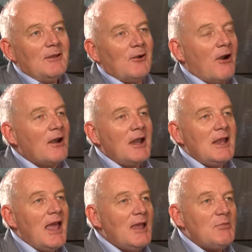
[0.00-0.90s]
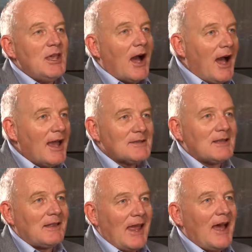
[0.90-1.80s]
There aren't any APIs
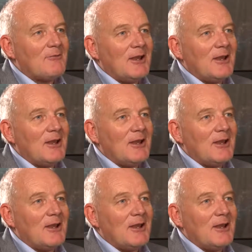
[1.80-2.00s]
that they have